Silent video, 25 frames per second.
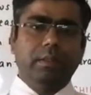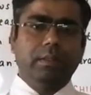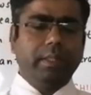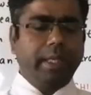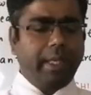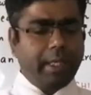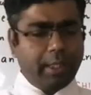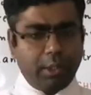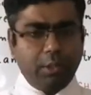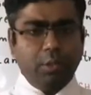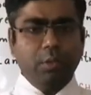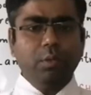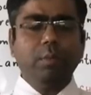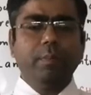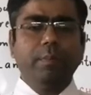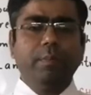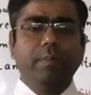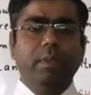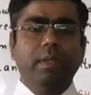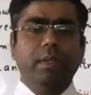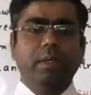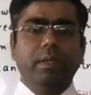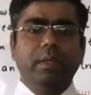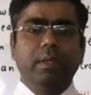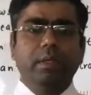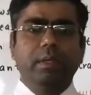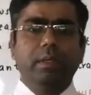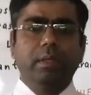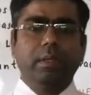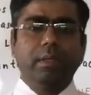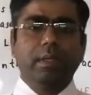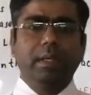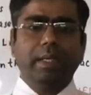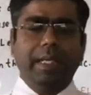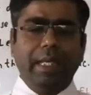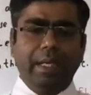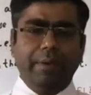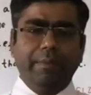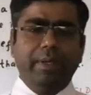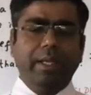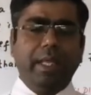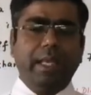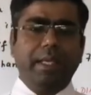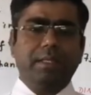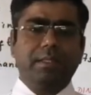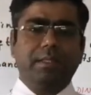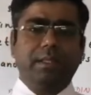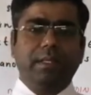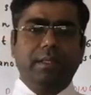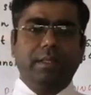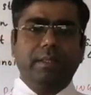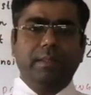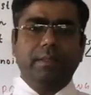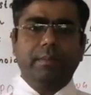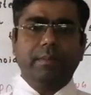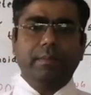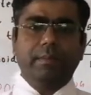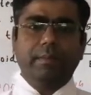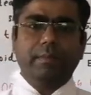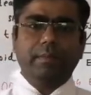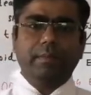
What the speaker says: Thank you and have a nice day.